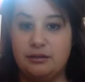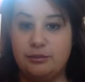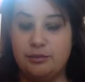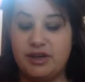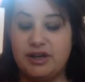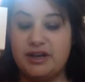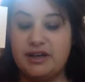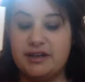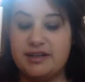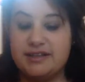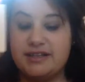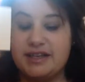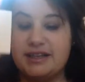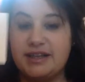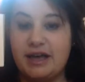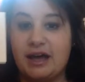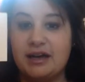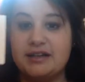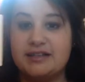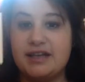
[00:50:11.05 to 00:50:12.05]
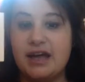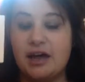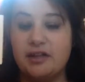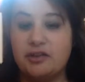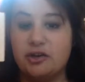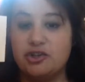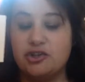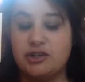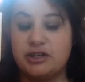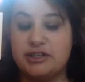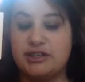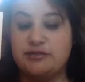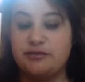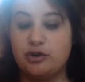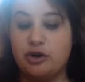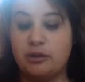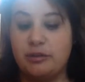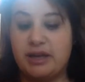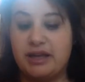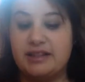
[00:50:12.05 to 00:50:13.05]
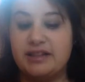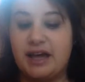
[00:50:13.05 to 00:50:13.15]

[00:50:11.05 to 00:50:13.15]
Because that is how they're transforming.